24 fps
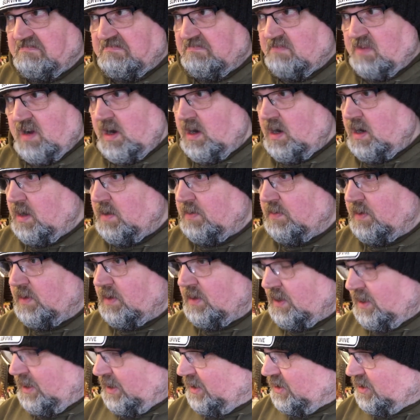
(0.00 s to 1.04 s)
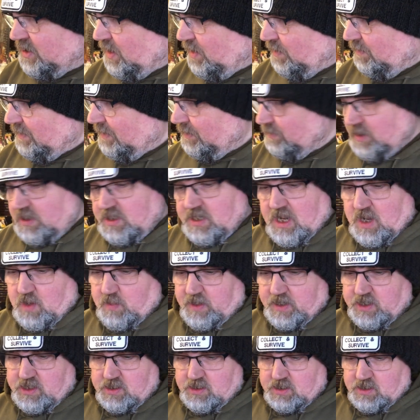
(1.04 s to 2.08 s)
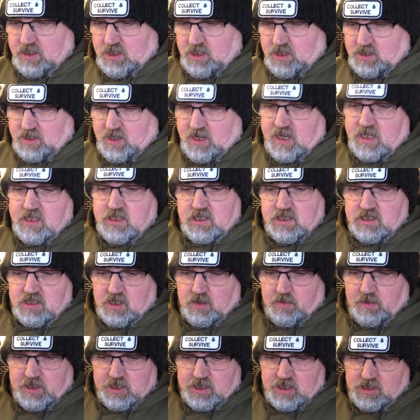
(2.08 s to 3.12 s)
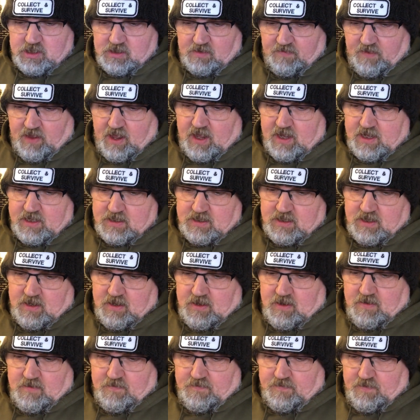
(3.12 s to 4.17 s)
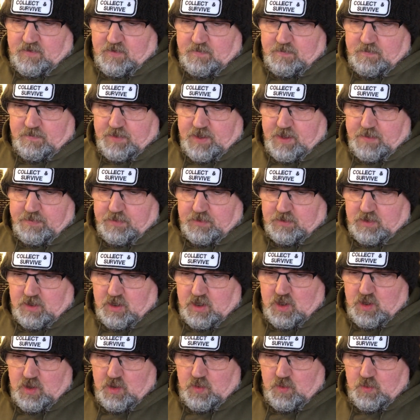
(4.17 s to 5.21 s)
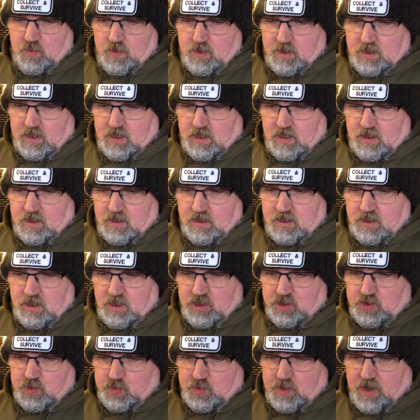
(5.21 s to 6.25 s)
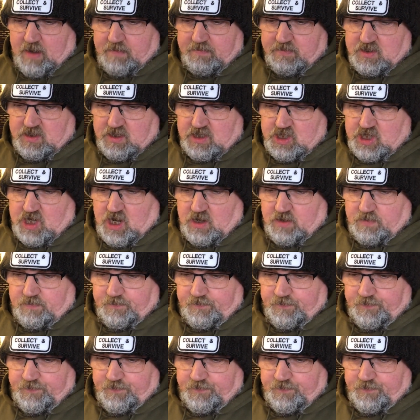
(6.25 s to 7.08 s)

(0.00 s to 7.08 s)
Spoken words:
I don't know. So I'm going to take questions. So here's a list of questions I've had from people who are subscribing to this channel.